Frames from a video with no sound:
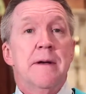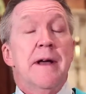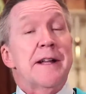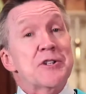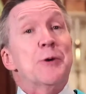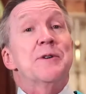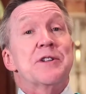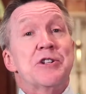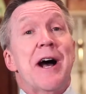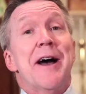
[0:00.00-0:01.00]
And so as
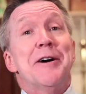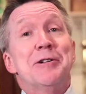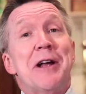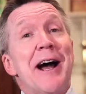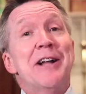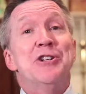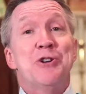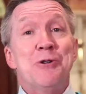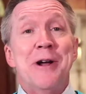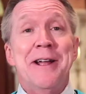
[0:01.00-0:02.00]
a child, I
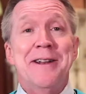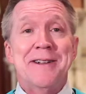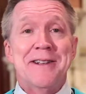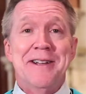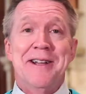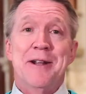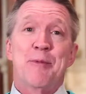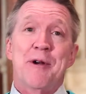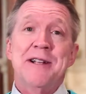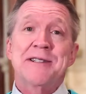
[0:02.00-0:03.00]
joined in
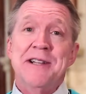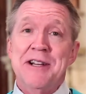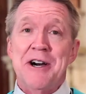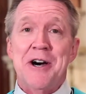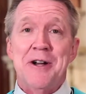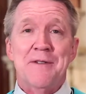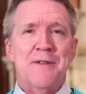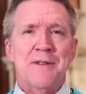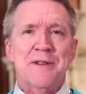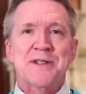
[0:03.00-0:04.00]
praising God
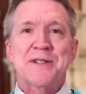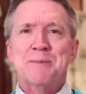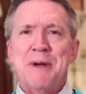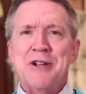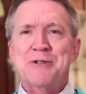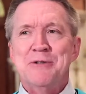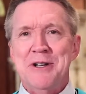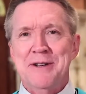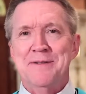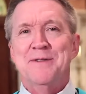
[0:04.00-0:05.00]
for this special
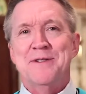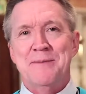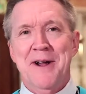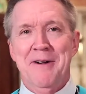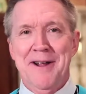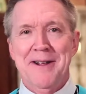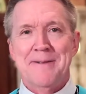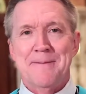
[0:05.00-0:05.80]
gift to Mary.